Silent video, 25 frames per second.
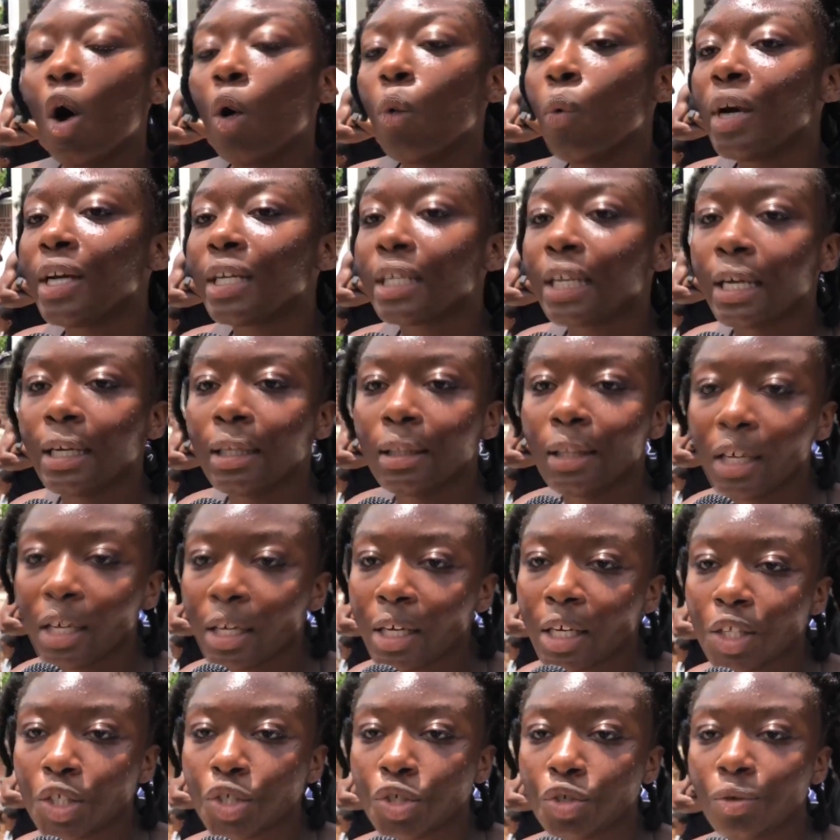No one can
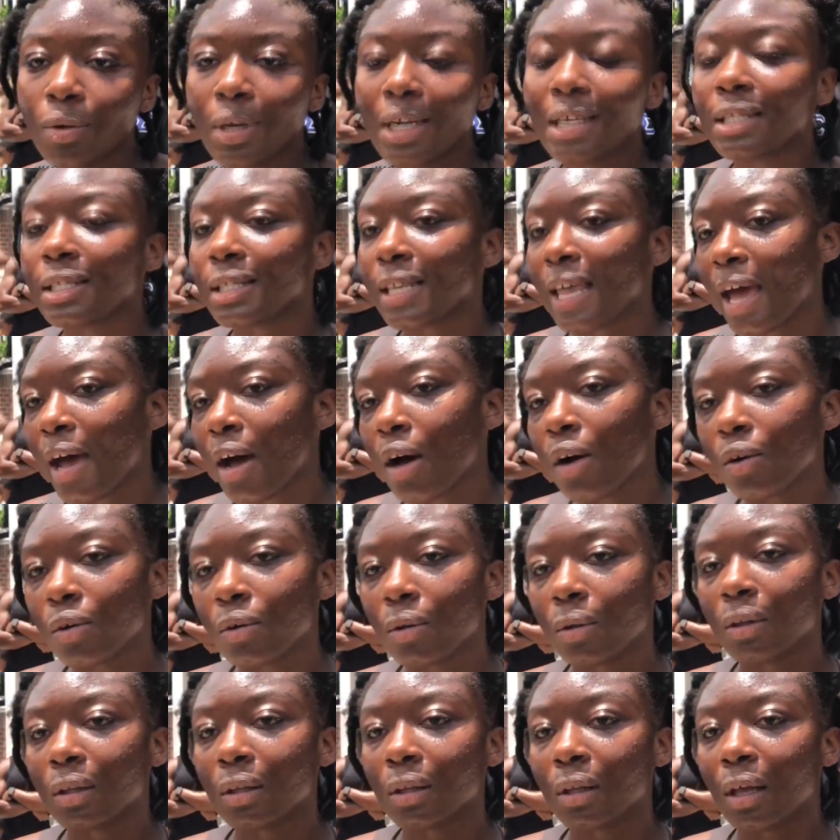look at you and
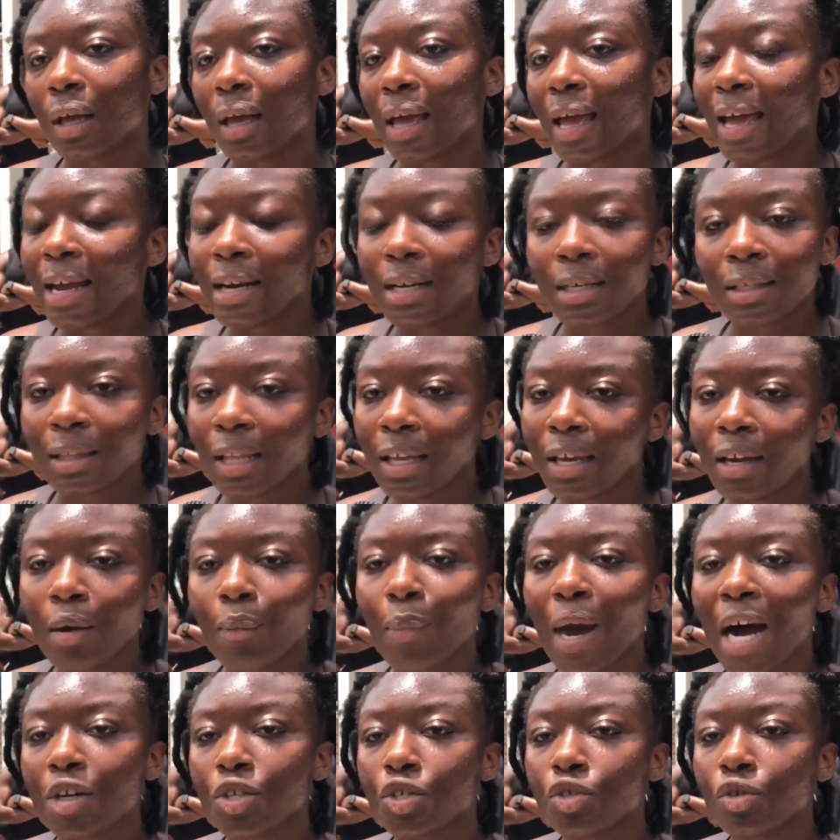tell anything
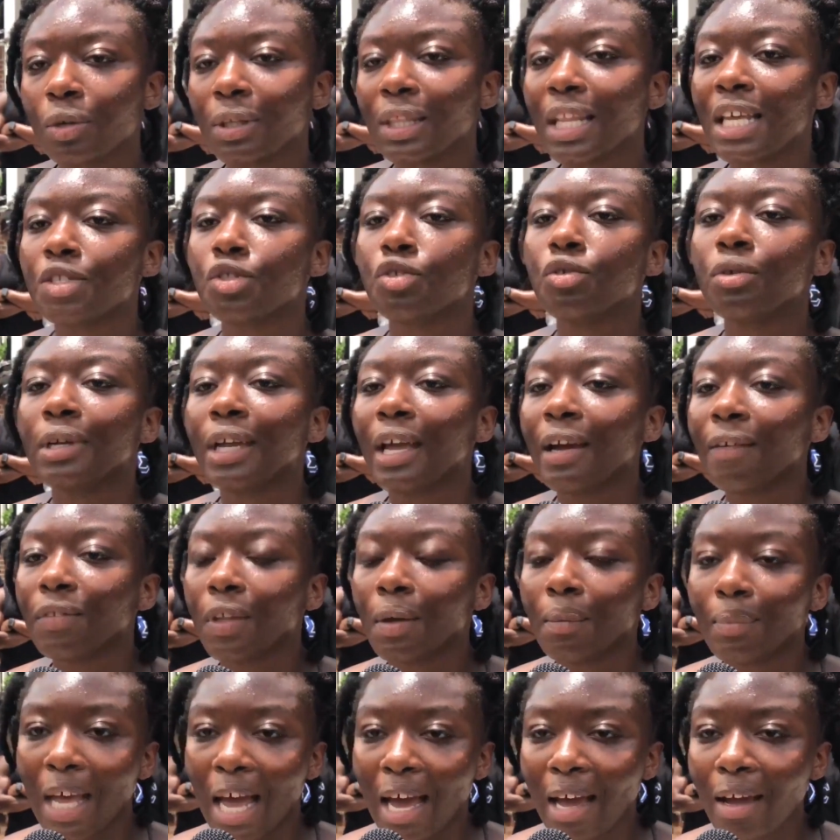about you unless you give
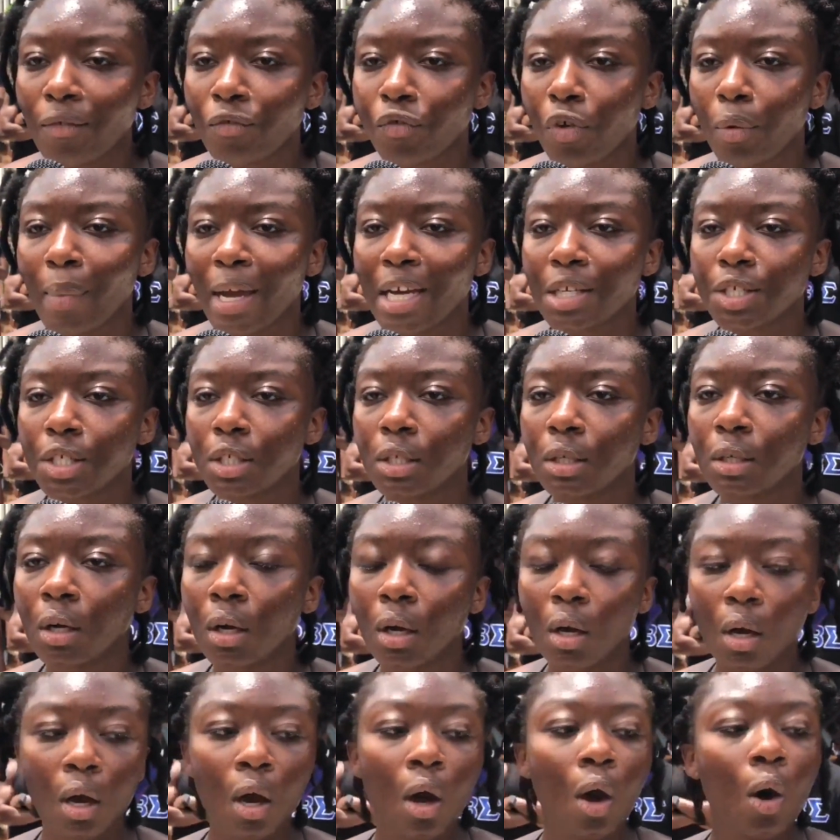them that information.
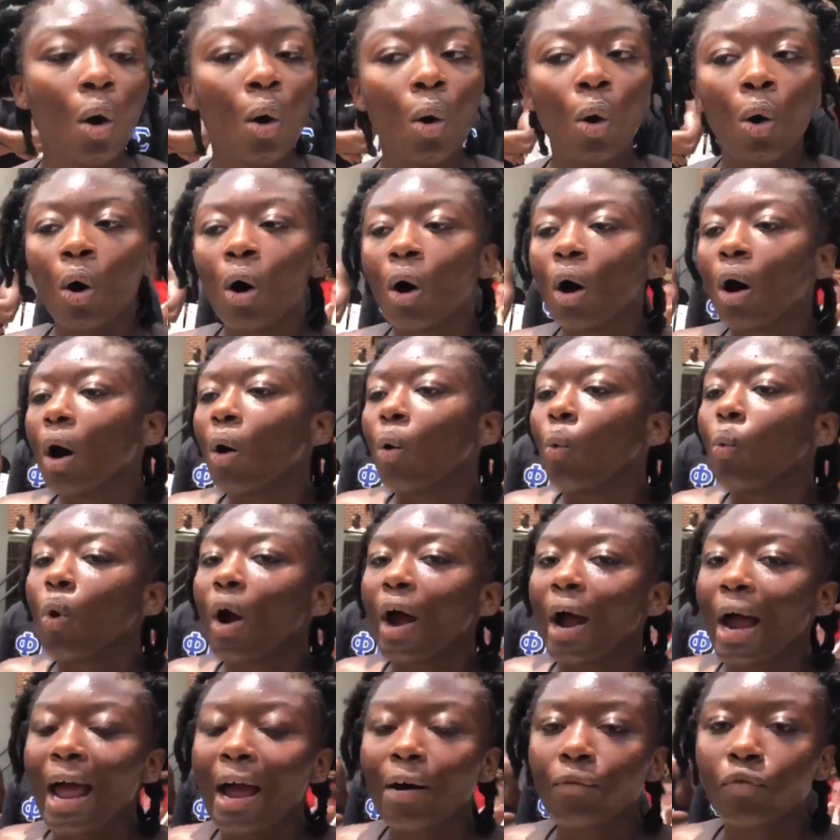
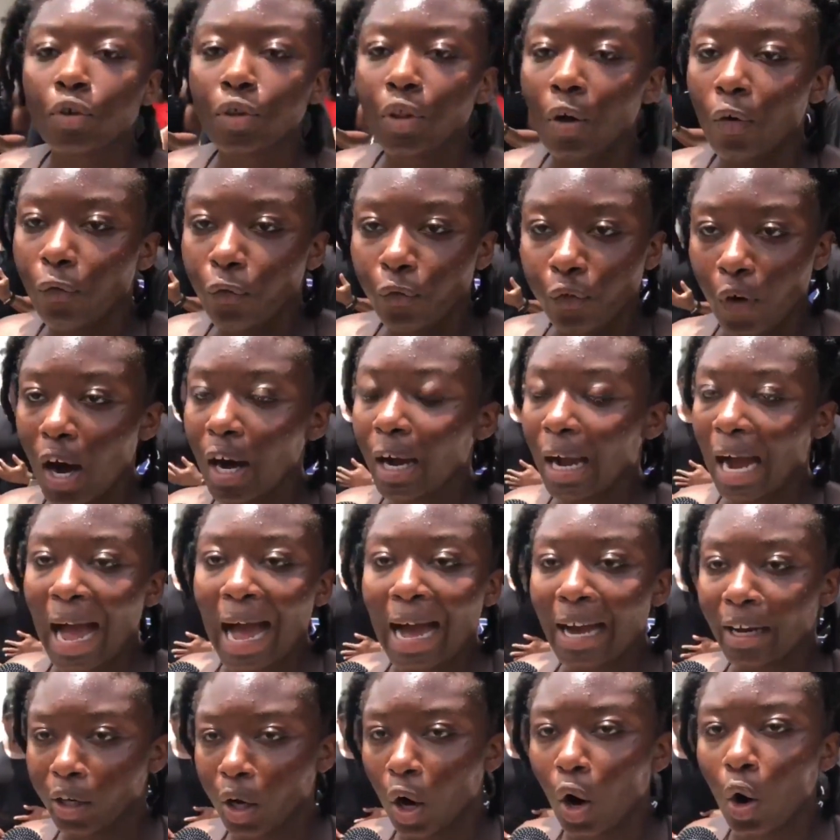Wherever the fuck
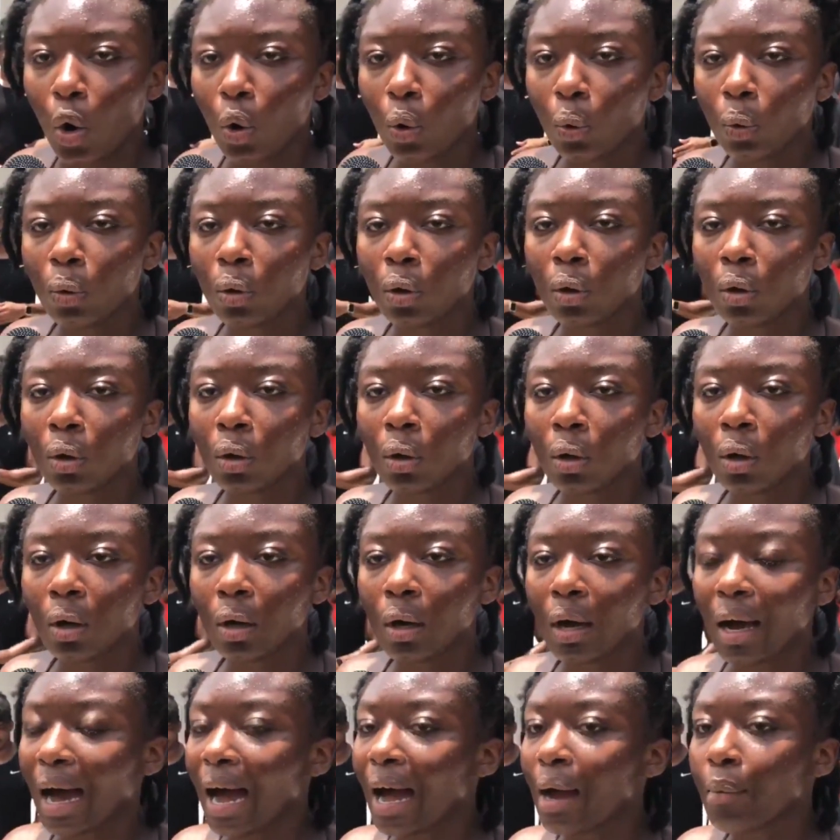I go,
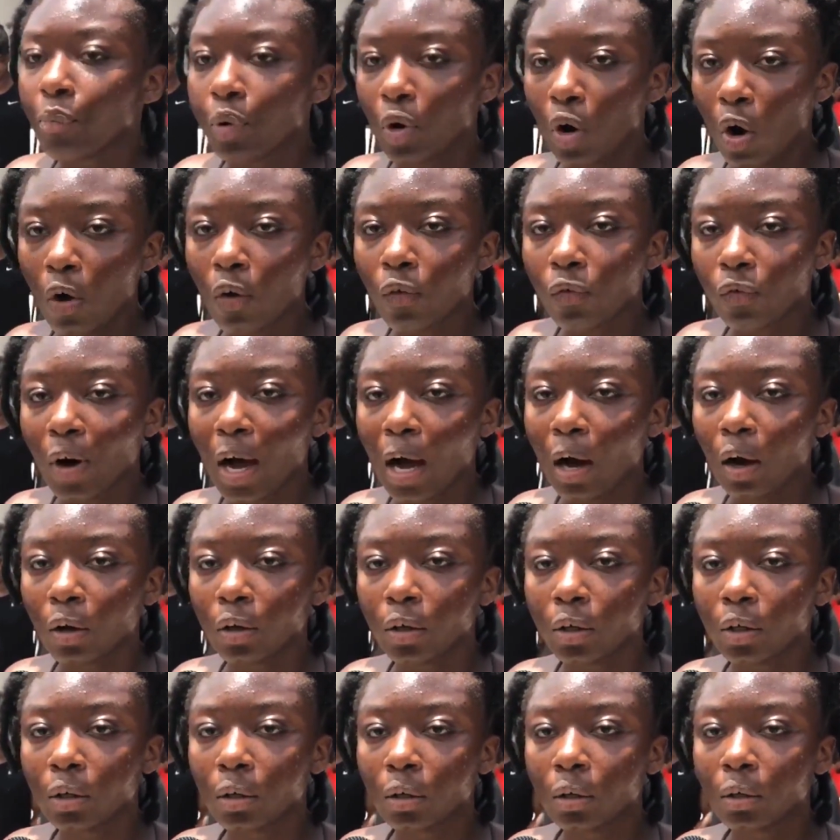I'm
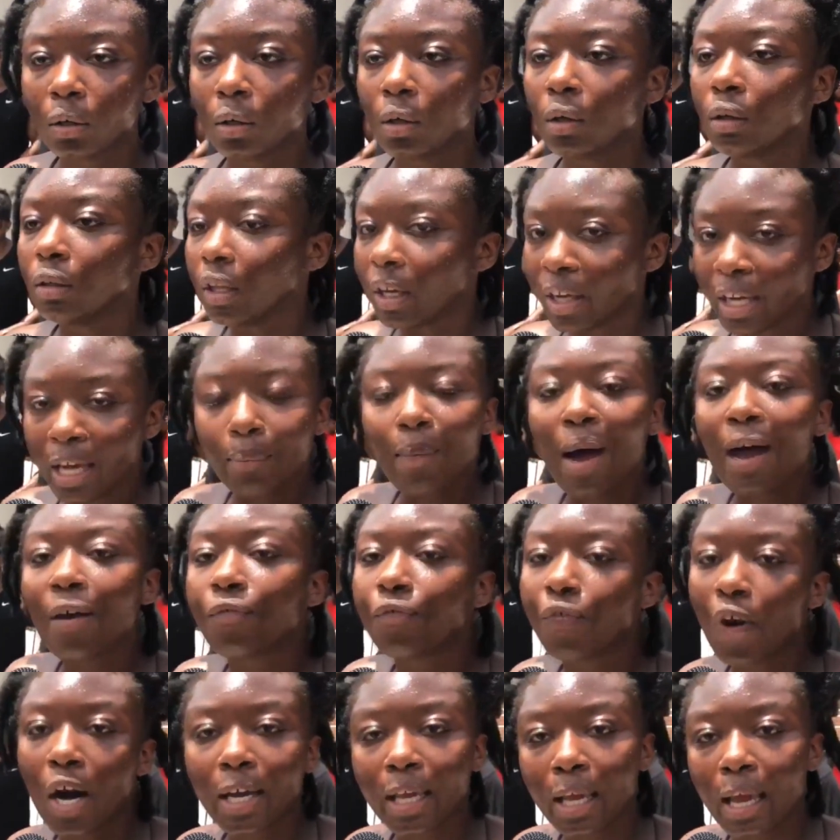profiled. Mm-hmm. Look at my
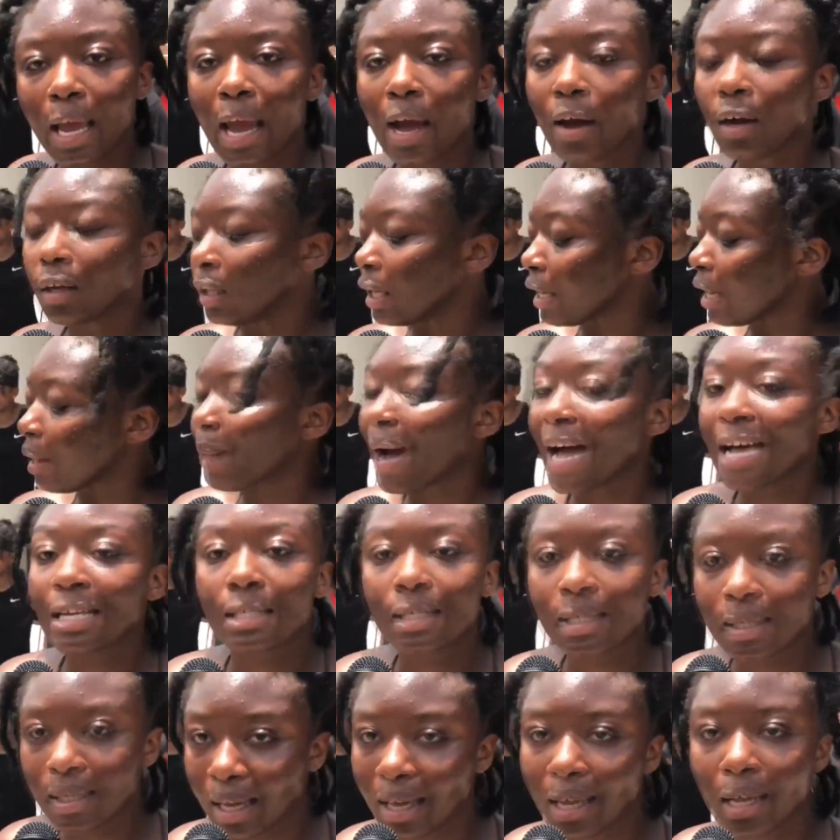fucking hair. Look at my
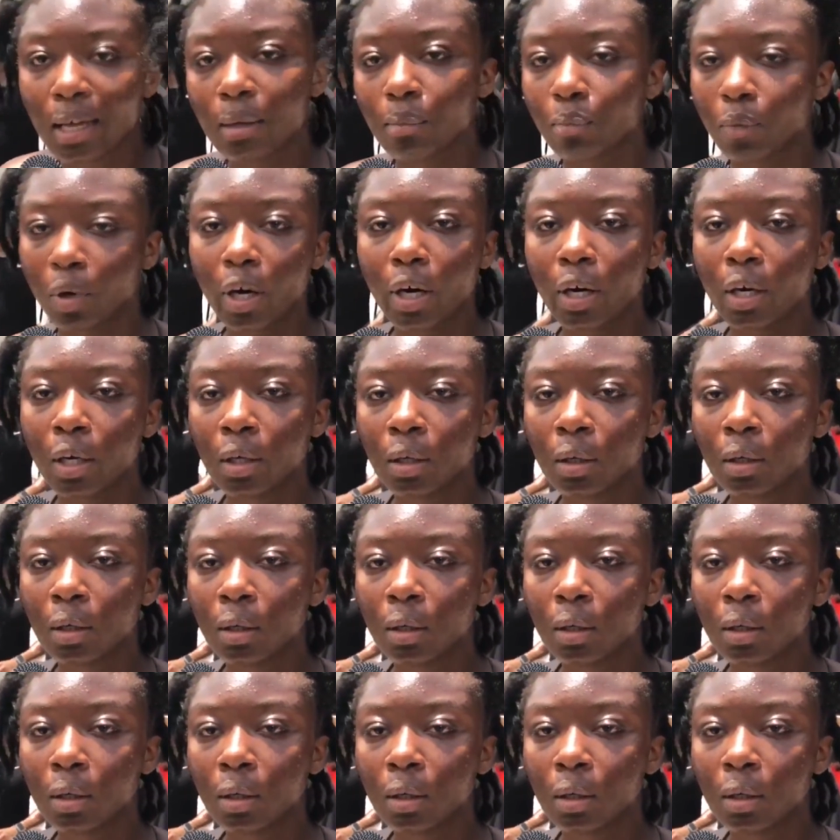skin, bruh.